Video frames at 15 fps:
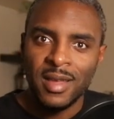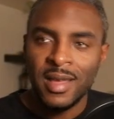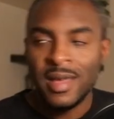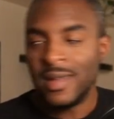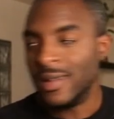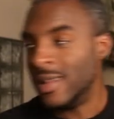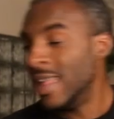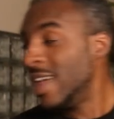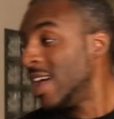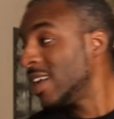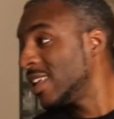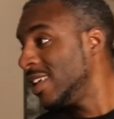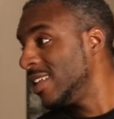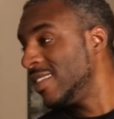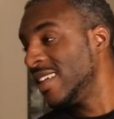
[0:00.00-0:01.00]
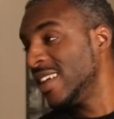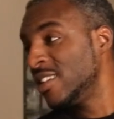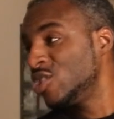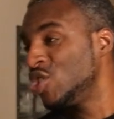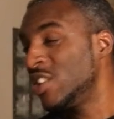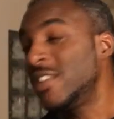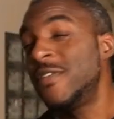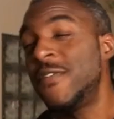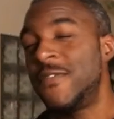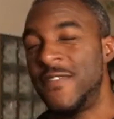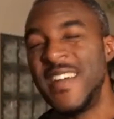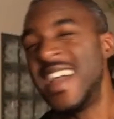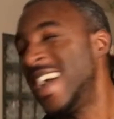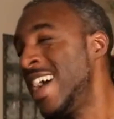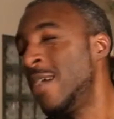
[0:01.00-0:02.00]
Lucky there's a
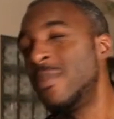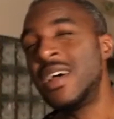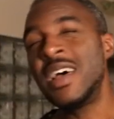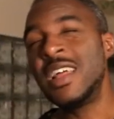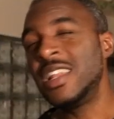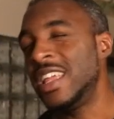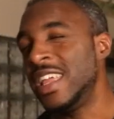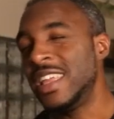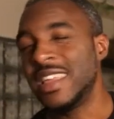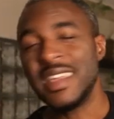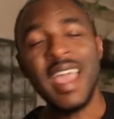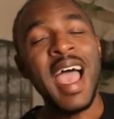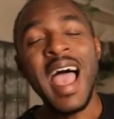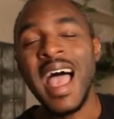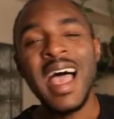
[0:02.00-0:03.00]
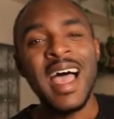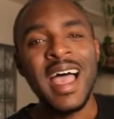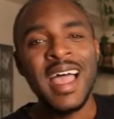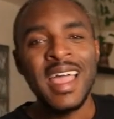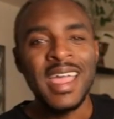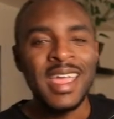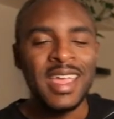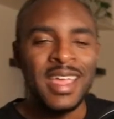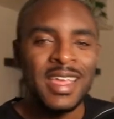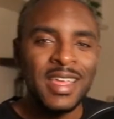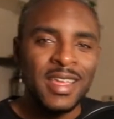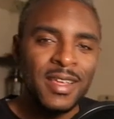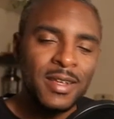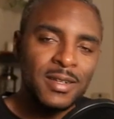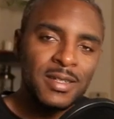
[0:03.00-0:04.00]
family guy.
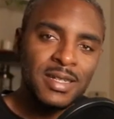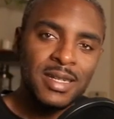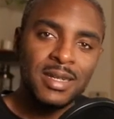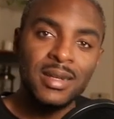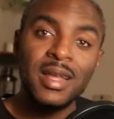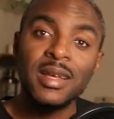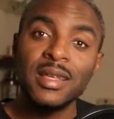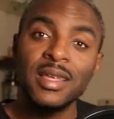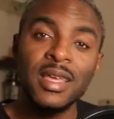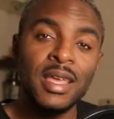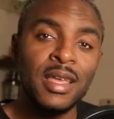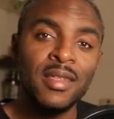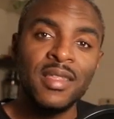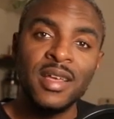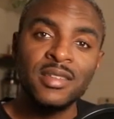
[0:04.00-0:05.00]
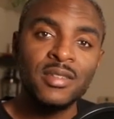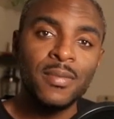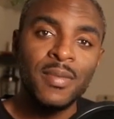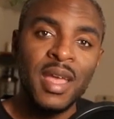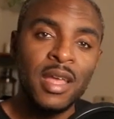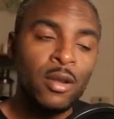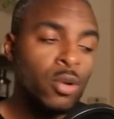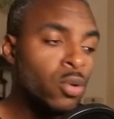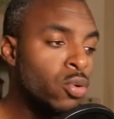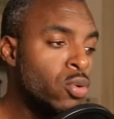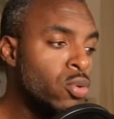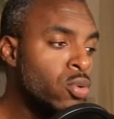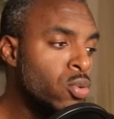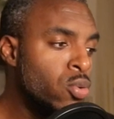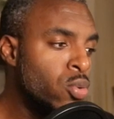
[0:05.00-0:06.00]
Lucky there's a man
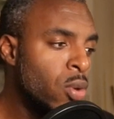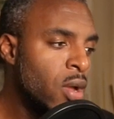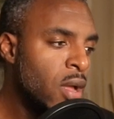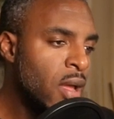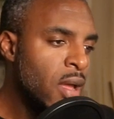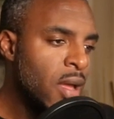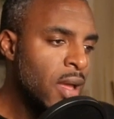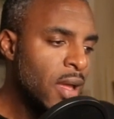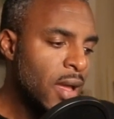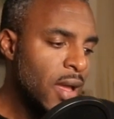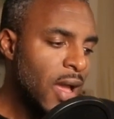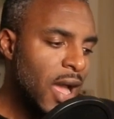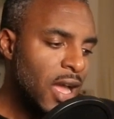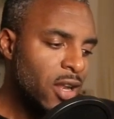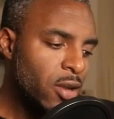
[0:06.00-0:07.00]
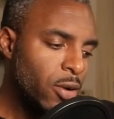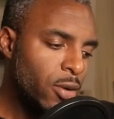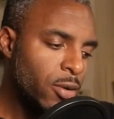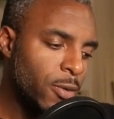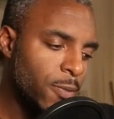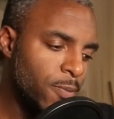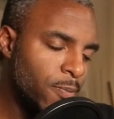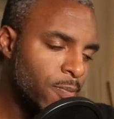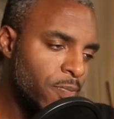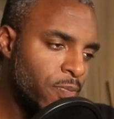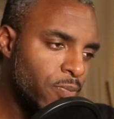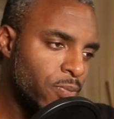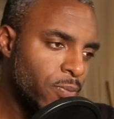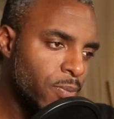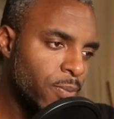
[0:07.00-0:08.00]
who I learn.
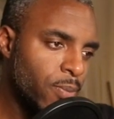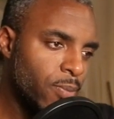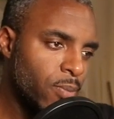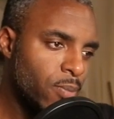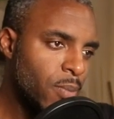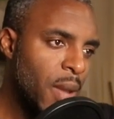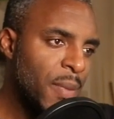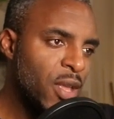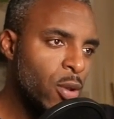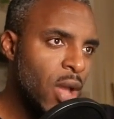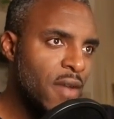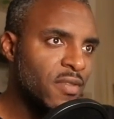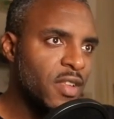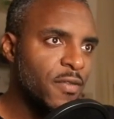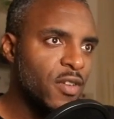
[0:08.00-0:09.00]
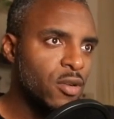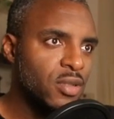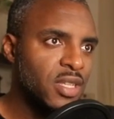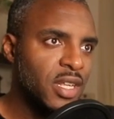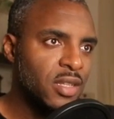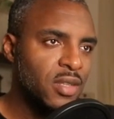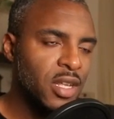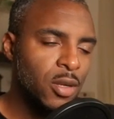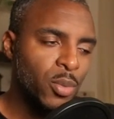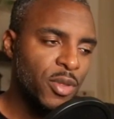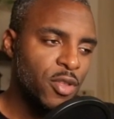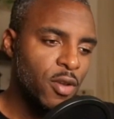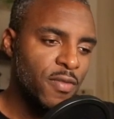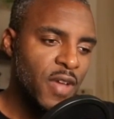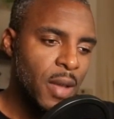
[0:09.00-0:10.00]
Maybe you have difficulty dealing with your
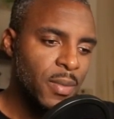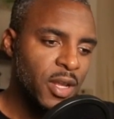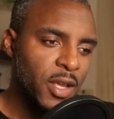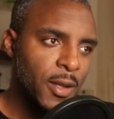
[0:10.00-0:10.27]
family.